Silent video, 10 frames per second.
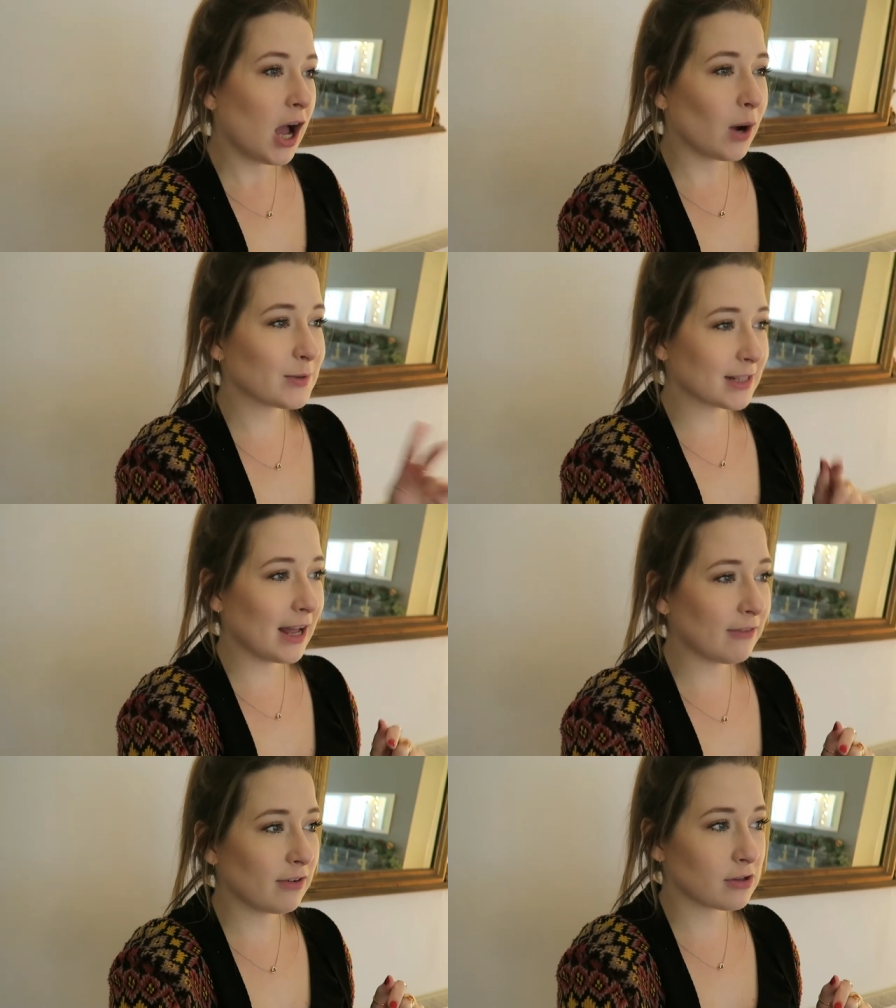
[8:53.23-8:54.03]
I was going to
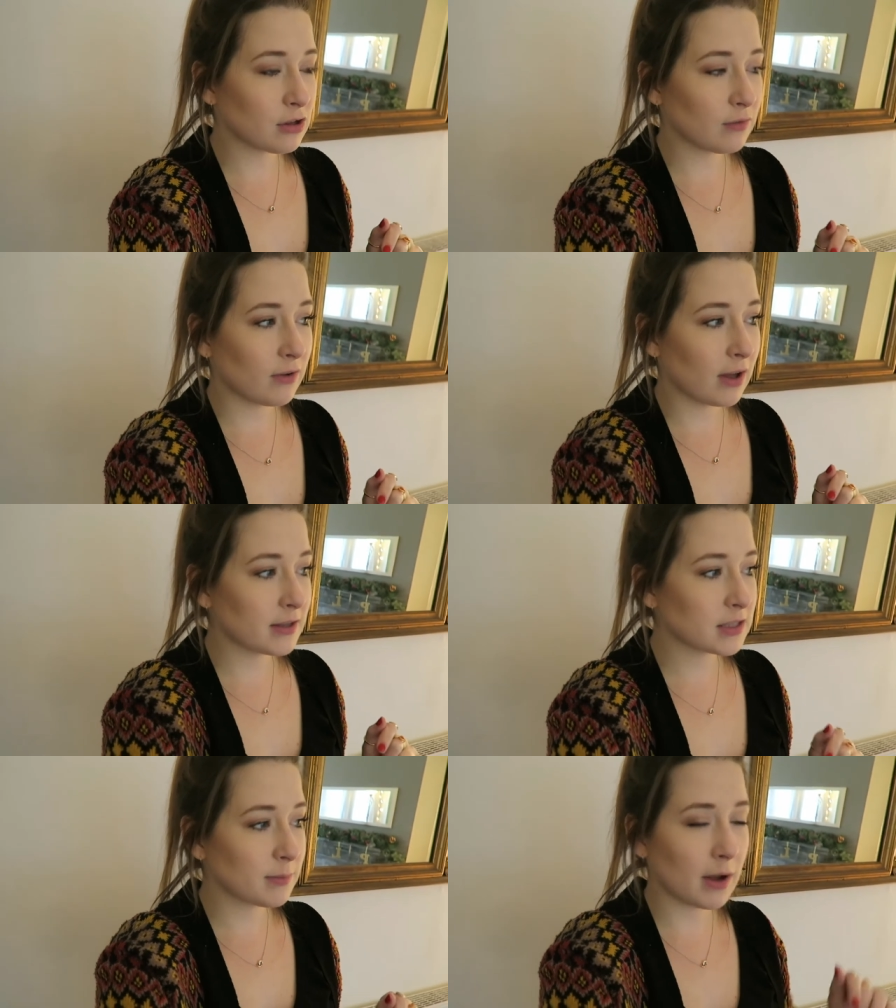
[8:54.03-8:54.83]
have lunch
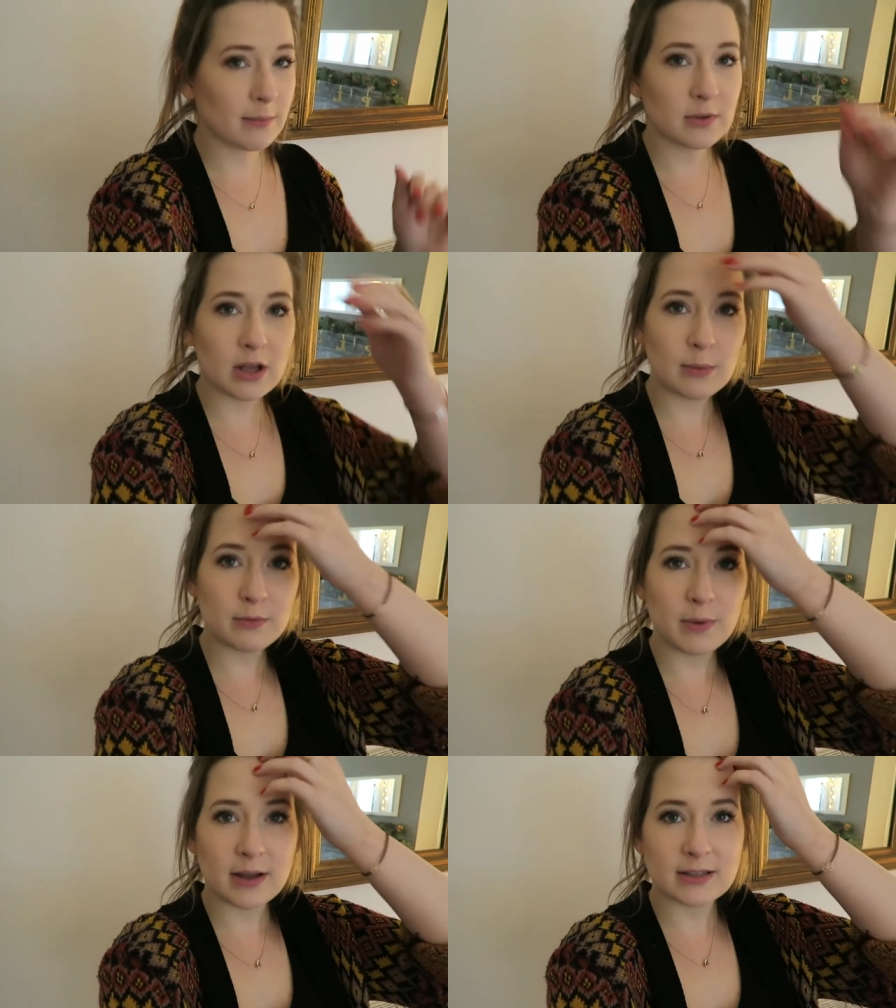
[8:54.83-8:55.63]
first, but I'm the type
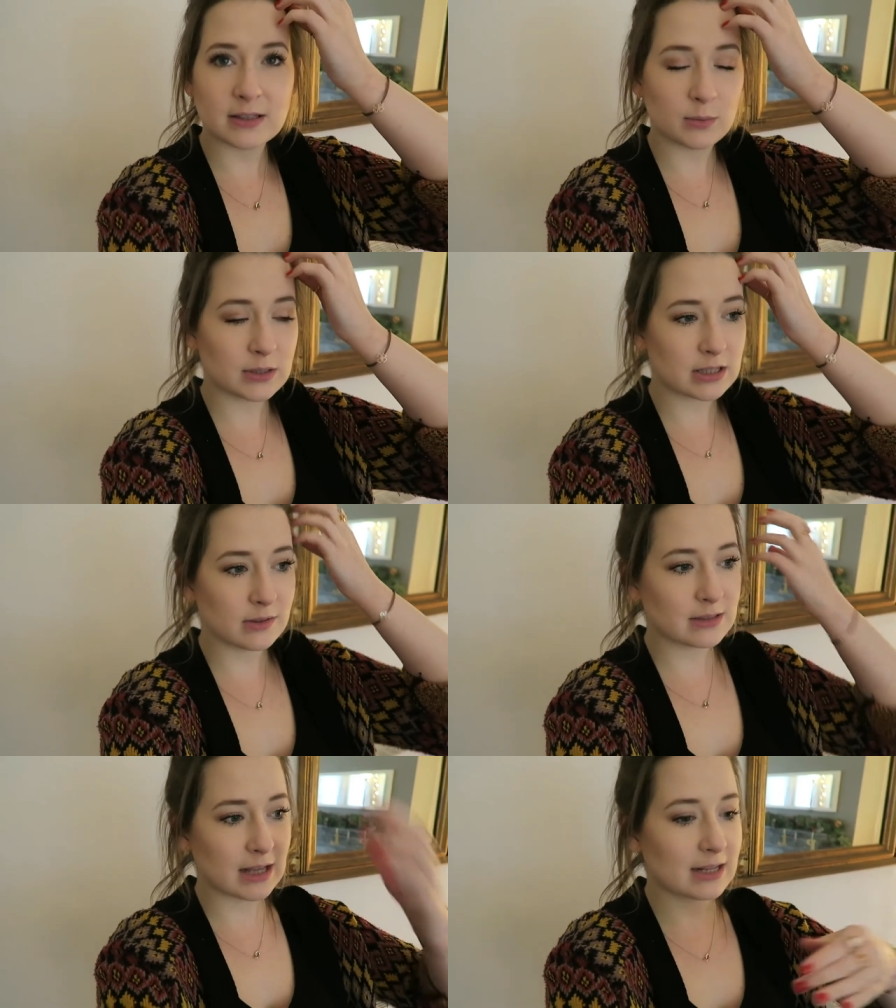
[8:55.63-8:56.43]
of person that once
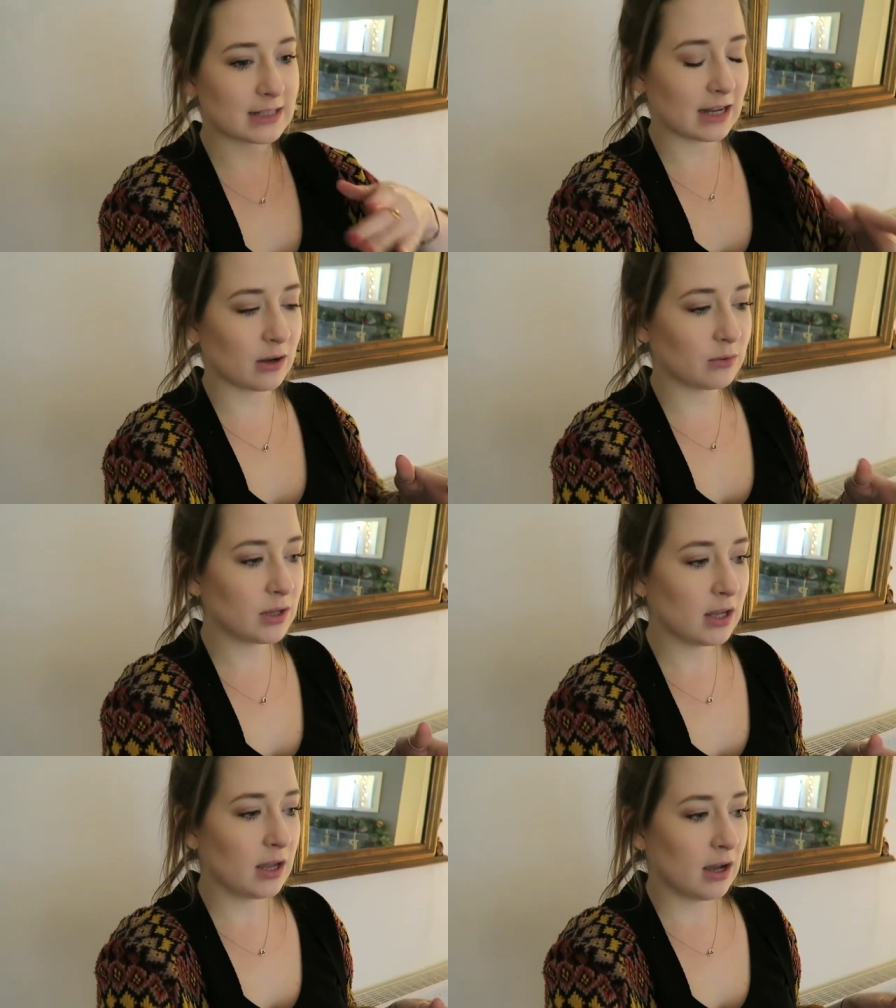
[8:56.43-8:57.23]
I've sat
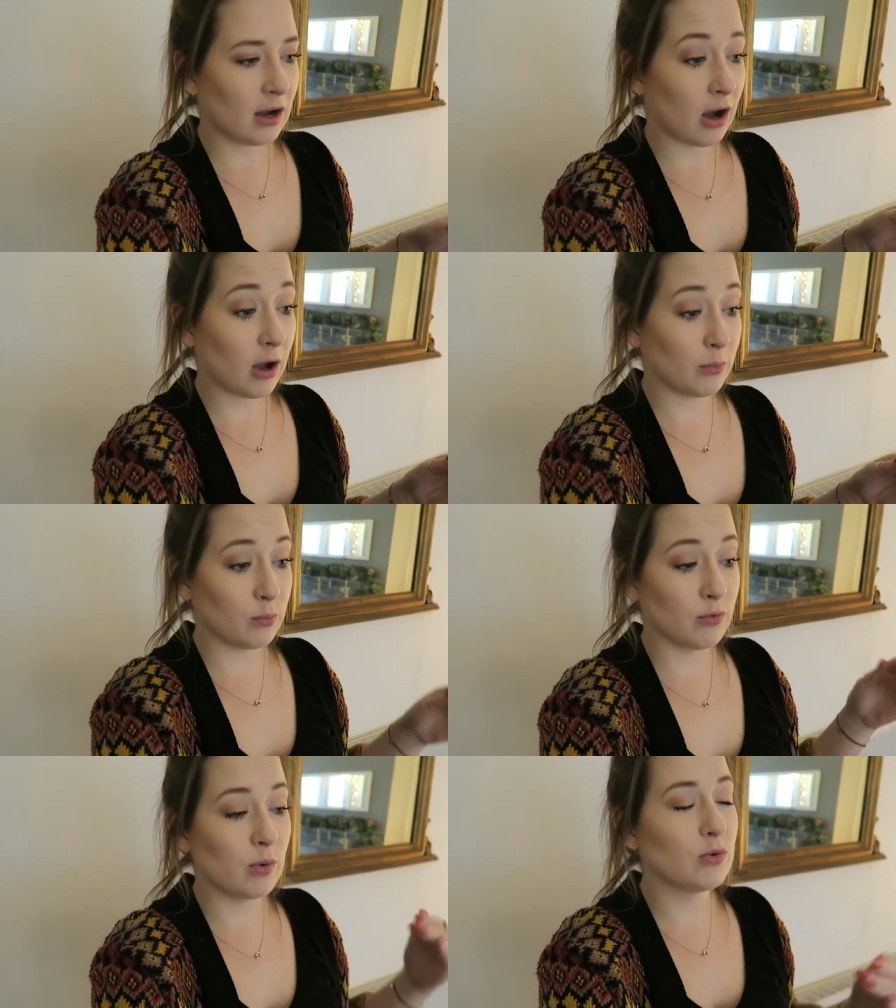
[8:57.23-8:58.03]
down, I
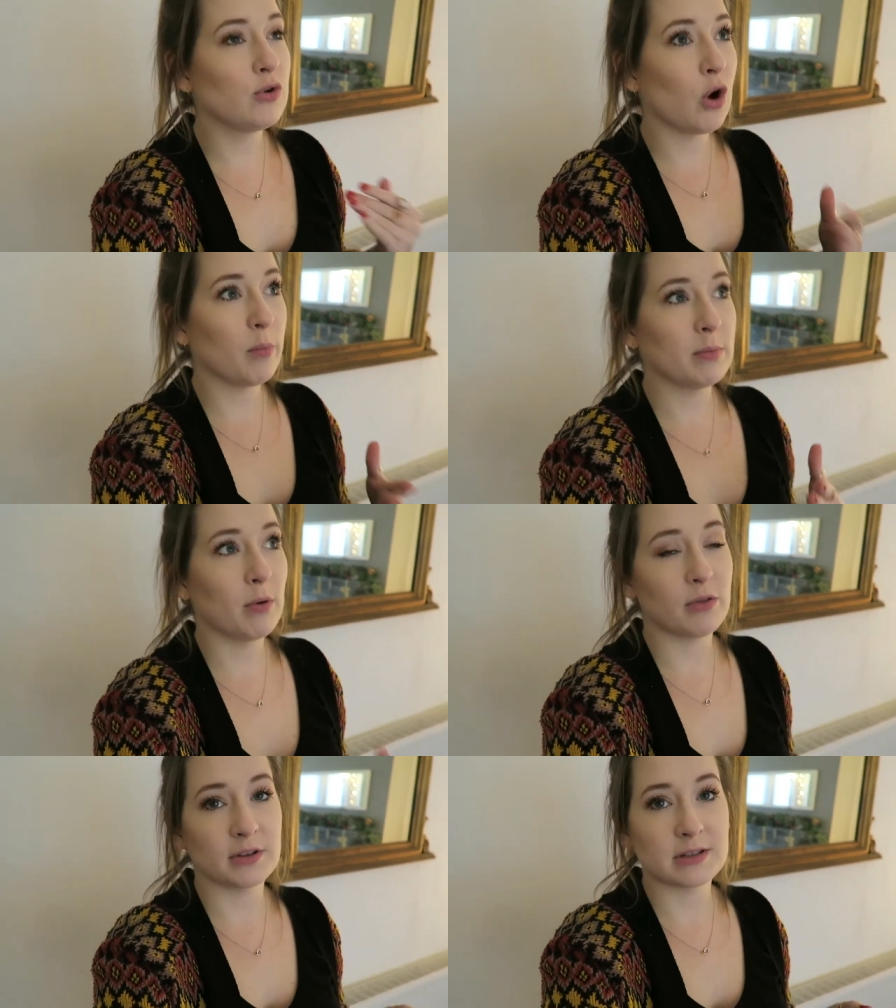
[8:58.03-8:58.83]
will not be
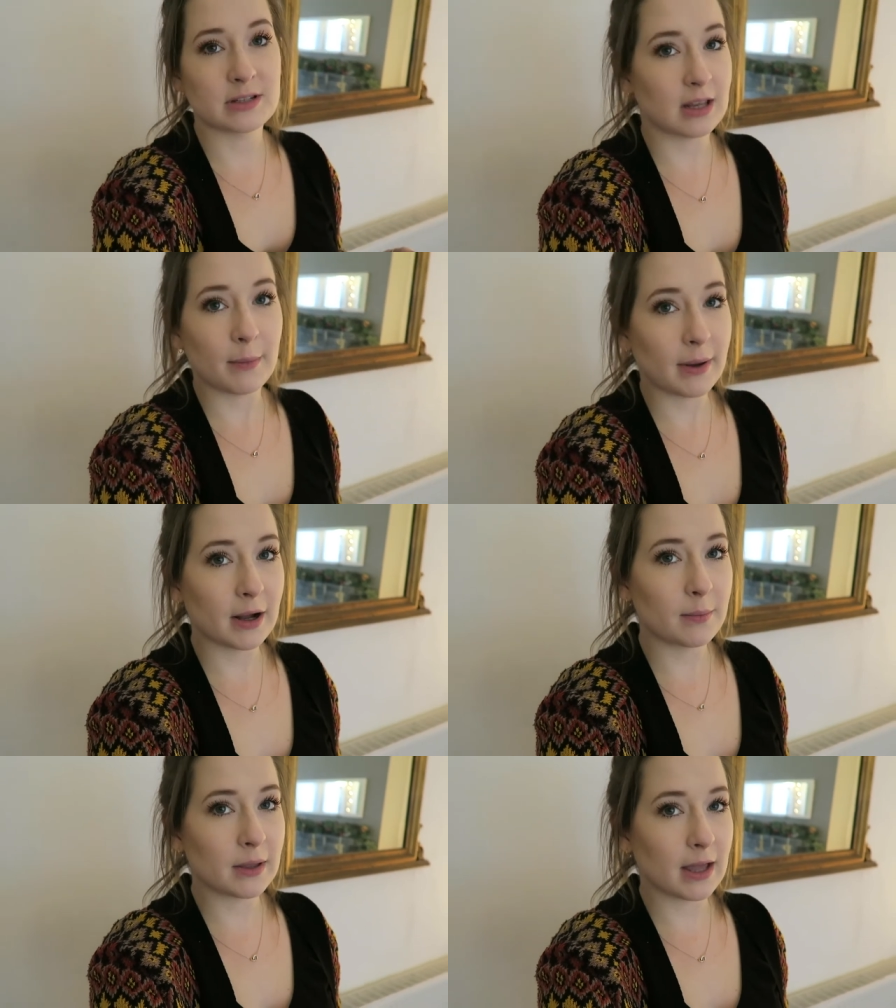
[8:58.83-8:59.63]
bothered to get
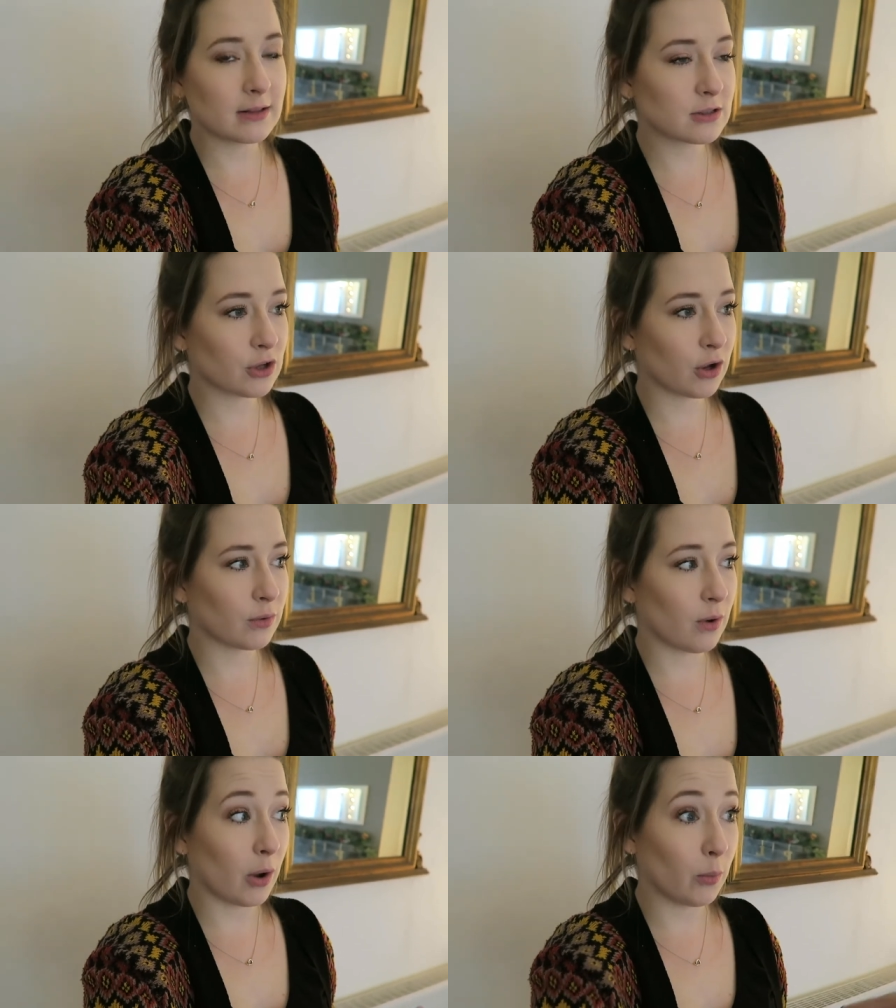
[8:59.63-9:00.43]
back up again,
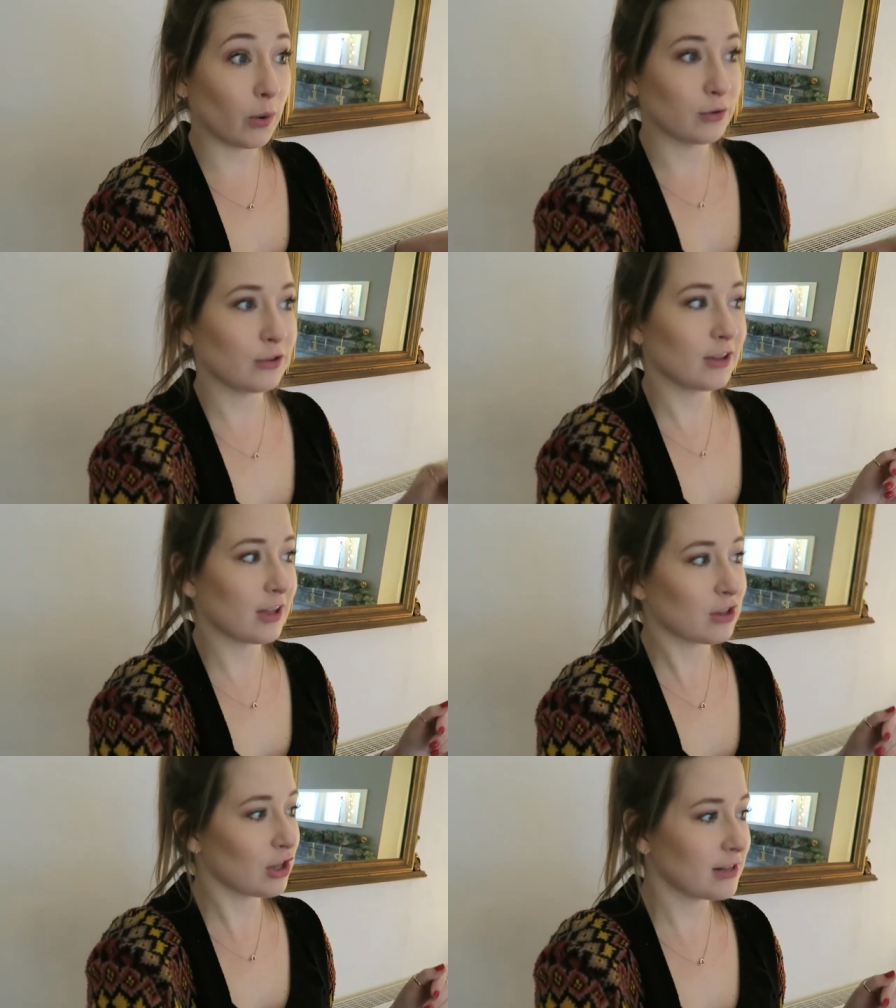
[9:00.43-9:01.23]
so I won't do the
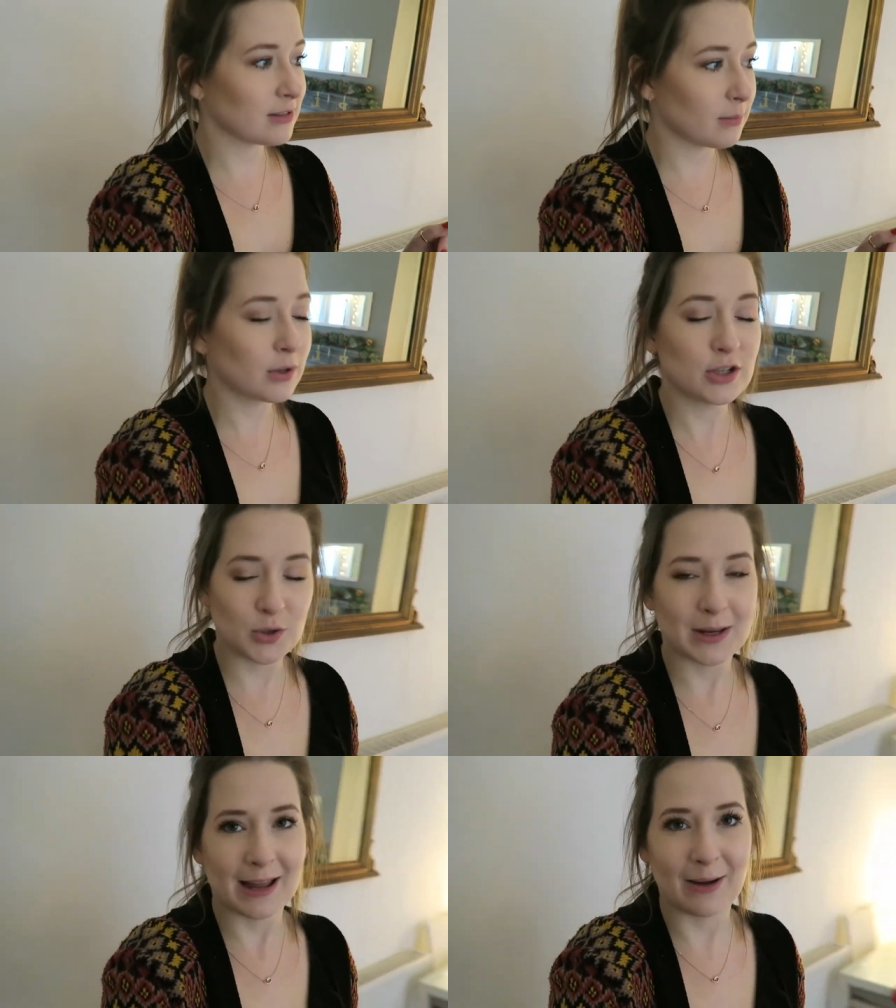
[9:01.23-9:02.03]
kitchen, so I'm going
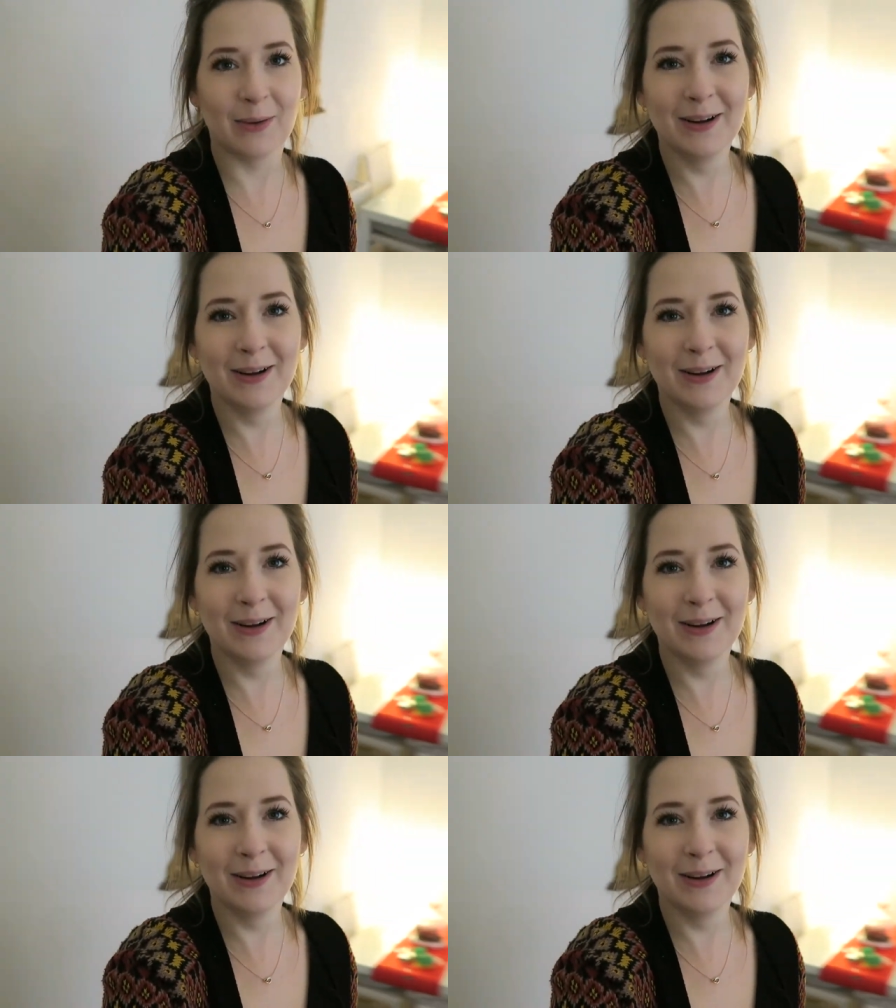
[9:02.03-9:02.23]
to do it now.